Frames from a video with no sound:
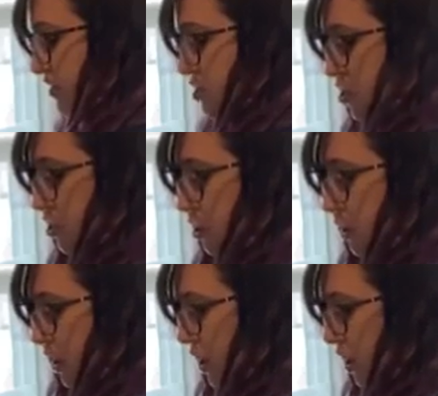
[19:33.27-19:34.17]
will finish
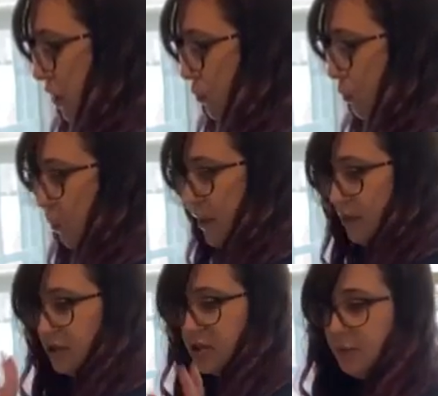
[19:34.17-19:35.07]
cooking
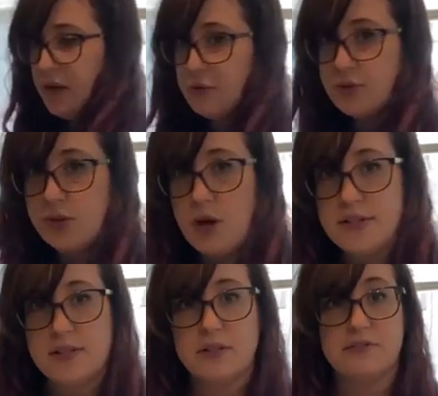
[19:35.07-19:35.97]
with the tomato
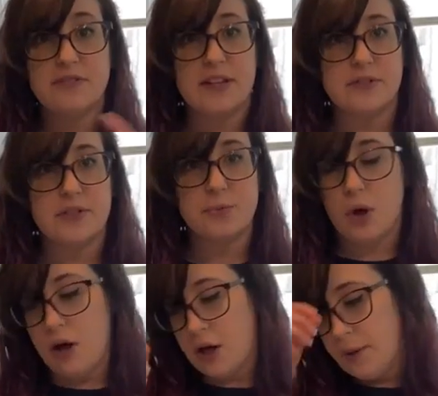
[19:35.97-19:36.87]
sauce and the flavors
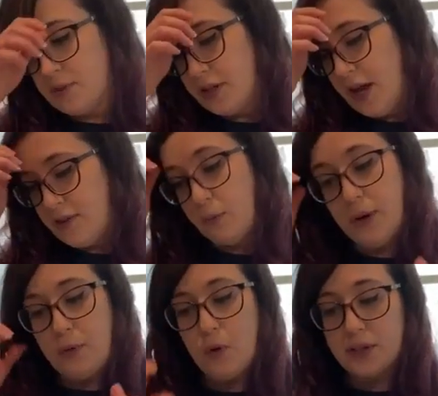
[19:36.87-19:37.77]
will all come together,
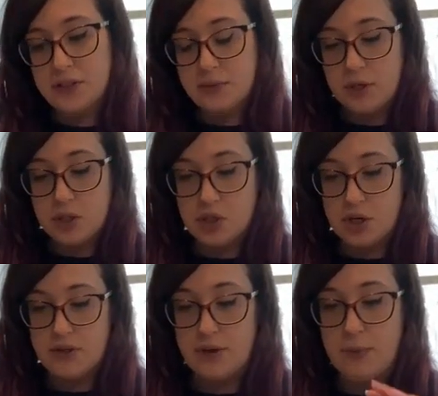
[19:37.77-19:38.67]
but I wanted to make
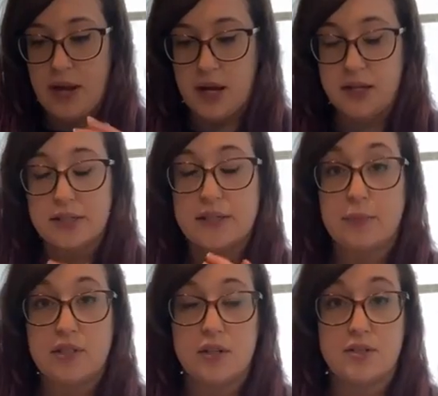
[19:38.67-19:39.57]
sure that my onions
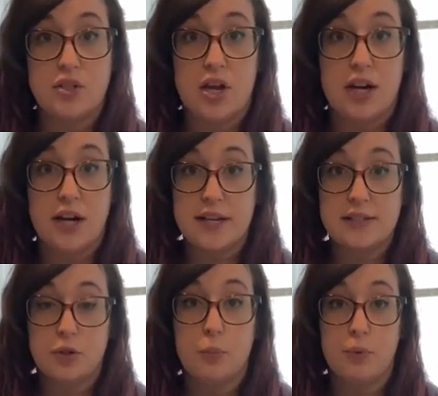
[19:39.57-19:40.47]
and my sausage got a
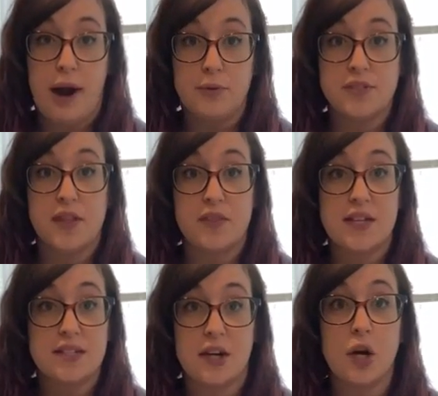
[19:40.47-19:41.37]
nice little brown so that
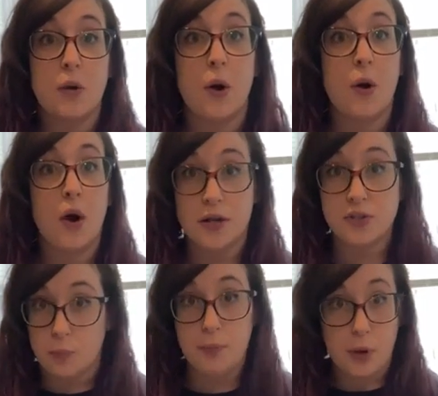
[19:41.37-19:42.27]
they didn't
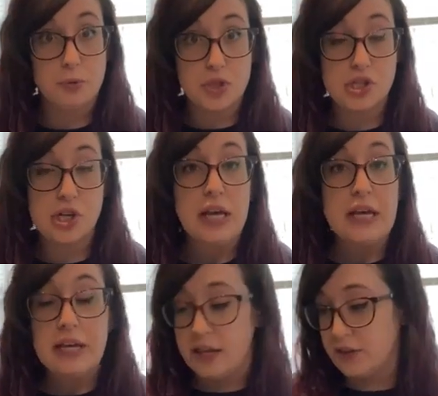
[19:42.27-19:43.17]
also poach
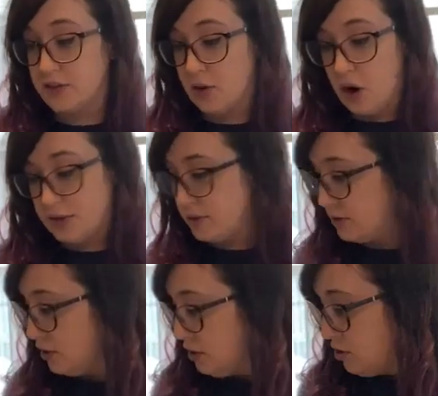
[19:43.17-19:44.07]
in the
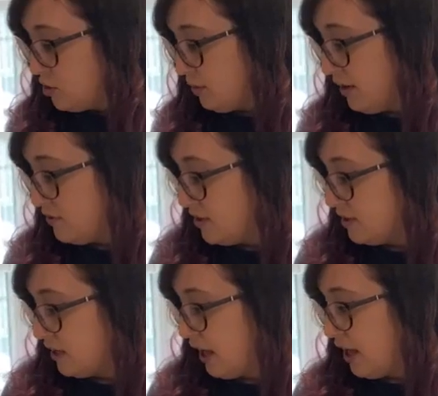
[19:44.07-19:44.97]
sauce. So I have
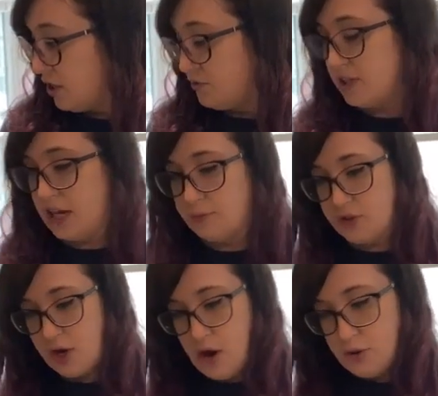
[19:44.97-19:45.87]
this can of San
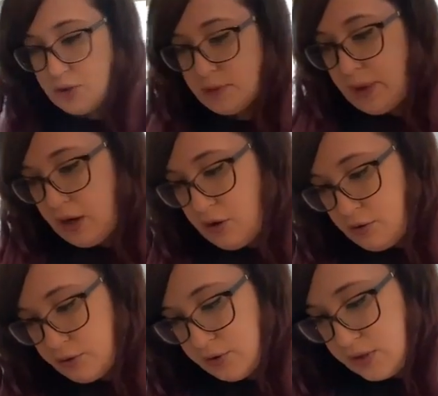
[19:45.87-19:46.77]
Marzano
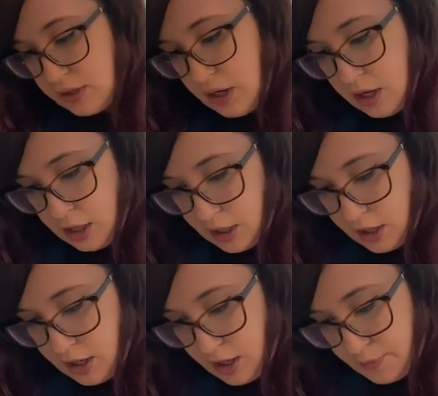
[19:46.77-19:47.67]
tomatoes.
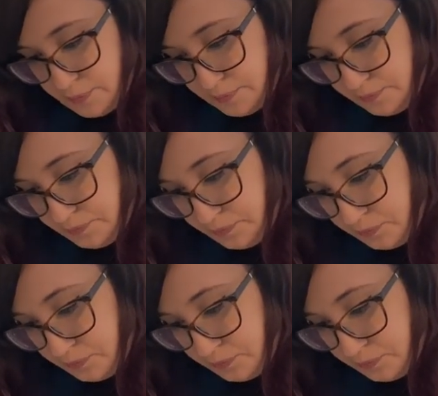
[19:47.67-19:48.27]
Um,